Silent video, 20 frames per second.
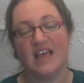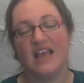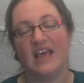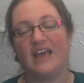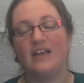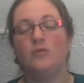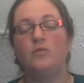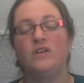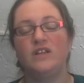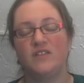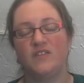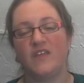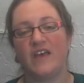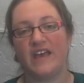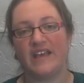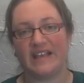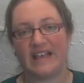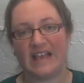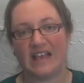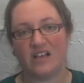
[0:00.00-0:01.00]
and with
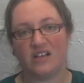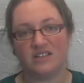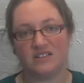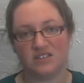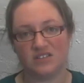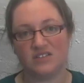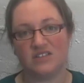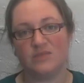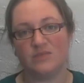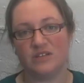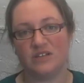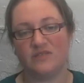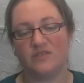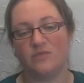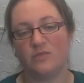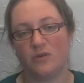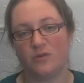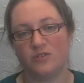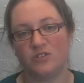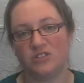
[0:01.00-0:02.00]
that chaos there's a bit of
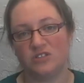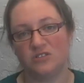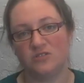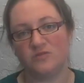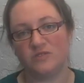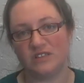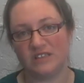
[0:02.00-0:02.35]
emotional